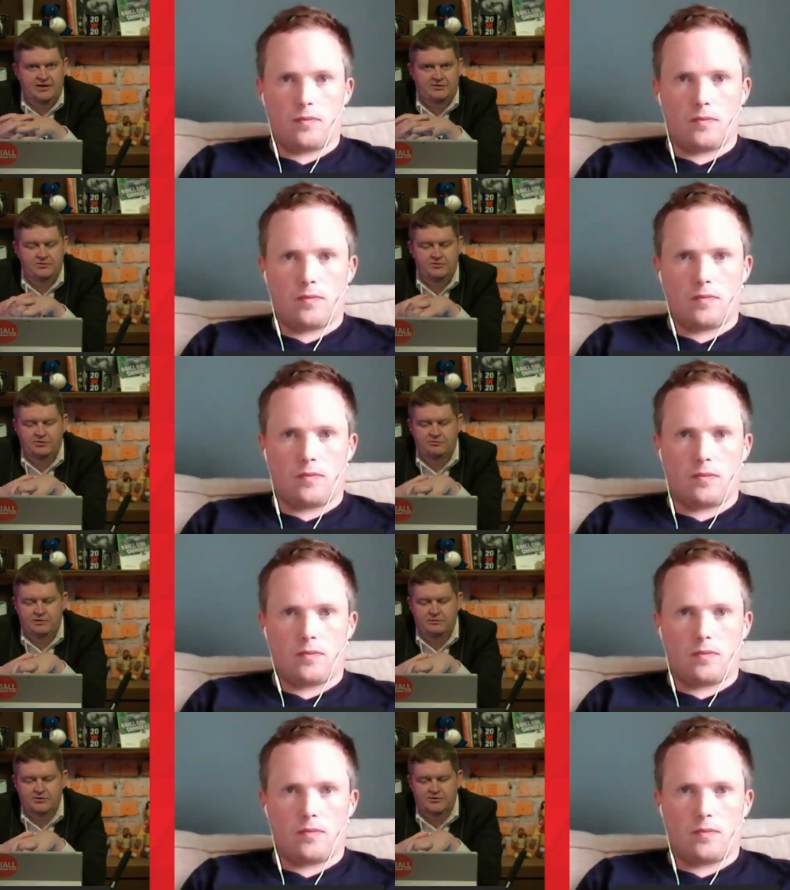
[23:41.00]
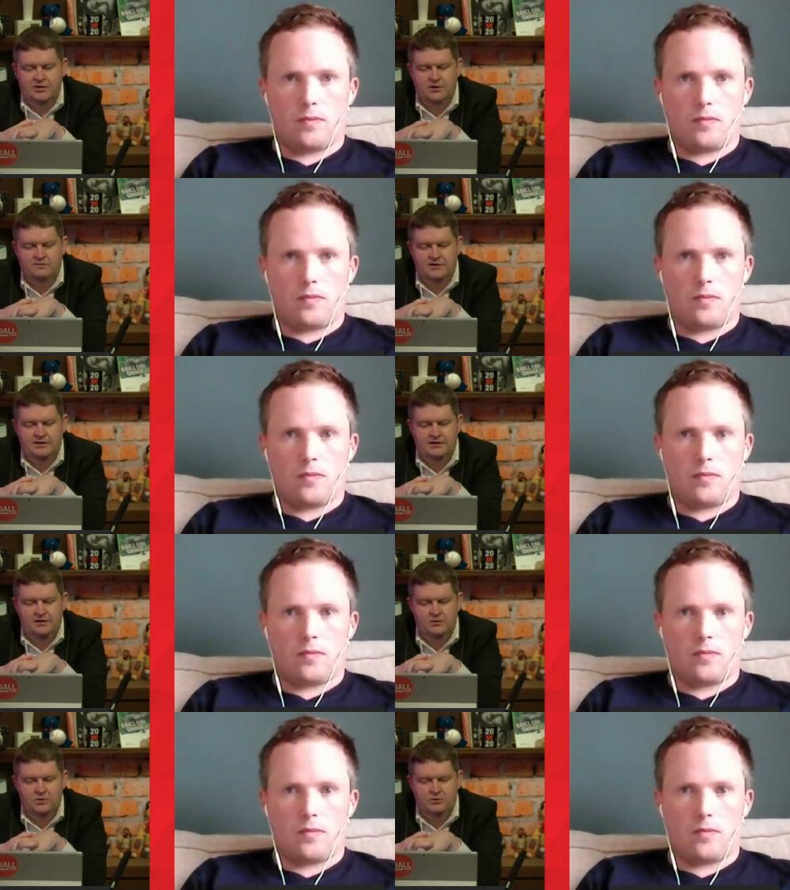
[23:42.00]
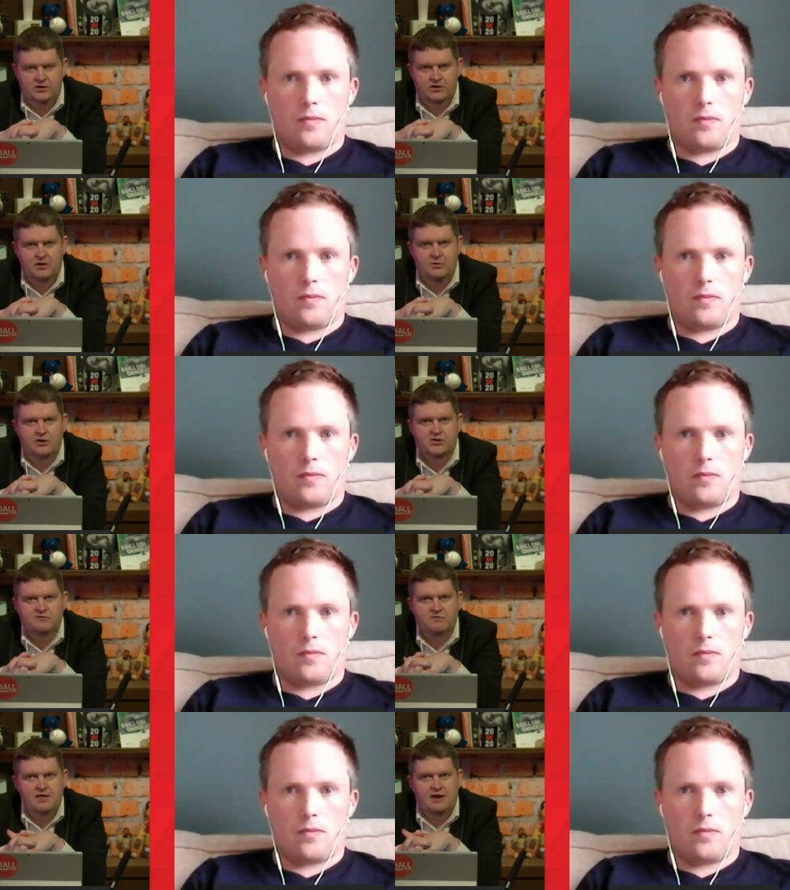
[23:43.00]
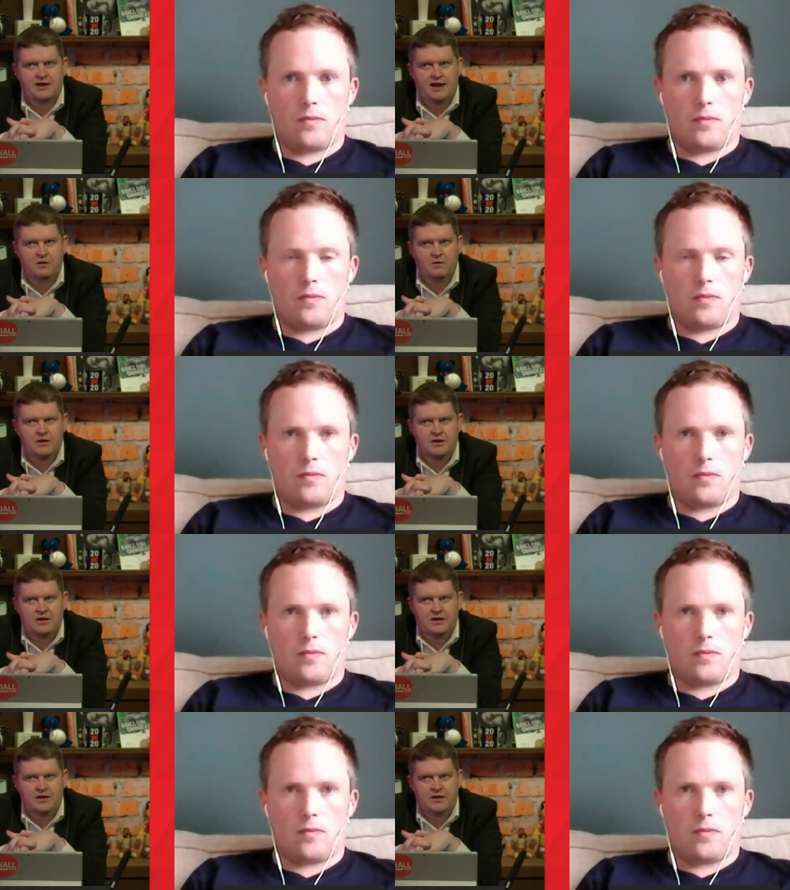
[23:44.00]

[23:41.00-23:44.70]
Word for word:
Speaker 1: that, that three months, and hopefully, you know, we're, we're emerging from that now.